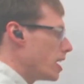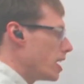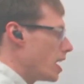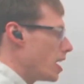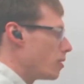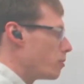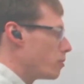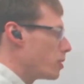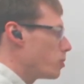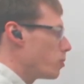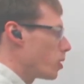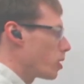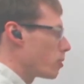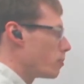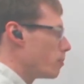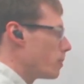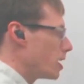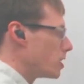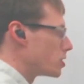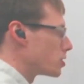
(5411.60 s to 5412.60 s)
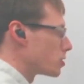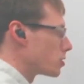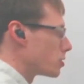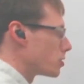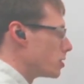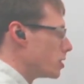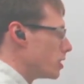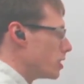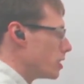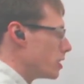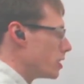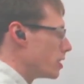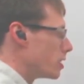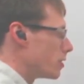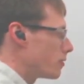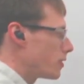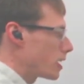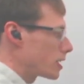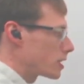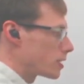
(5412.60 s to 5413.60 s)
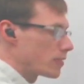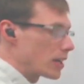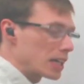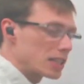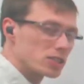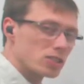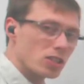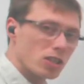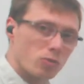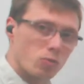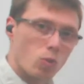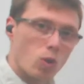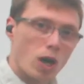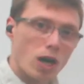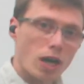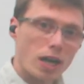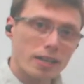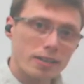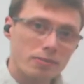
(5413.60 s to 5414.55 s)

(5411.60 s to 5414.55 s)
And we want to measure the effect of X on Y.